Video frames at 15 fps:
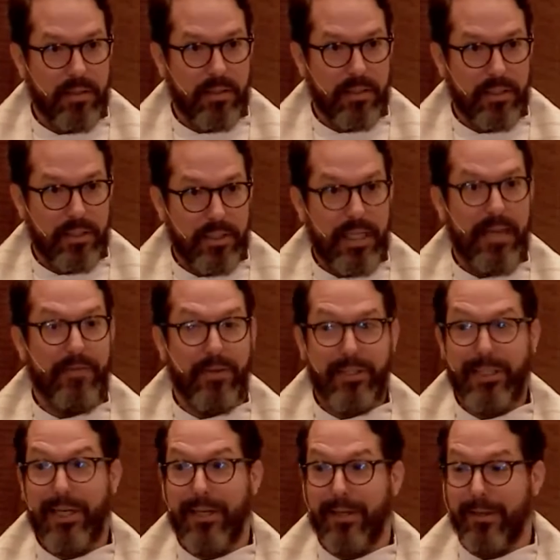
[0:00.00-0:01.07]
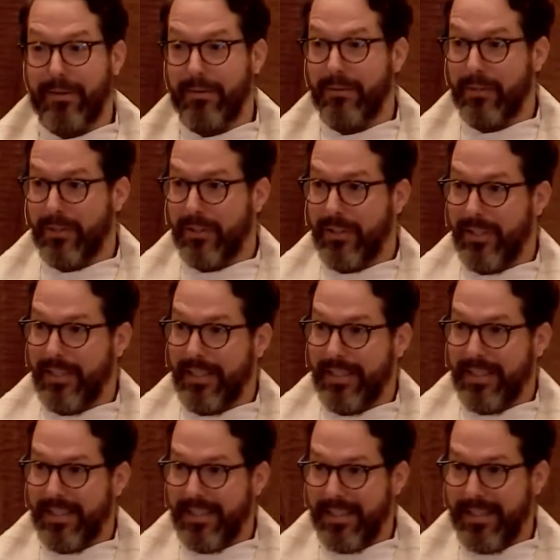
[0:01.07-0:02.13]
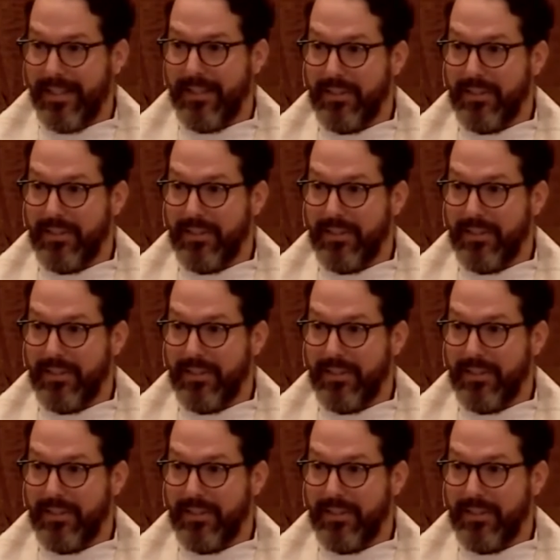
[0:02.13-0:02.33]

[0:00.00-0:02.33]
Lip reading: Save yourselves. You know,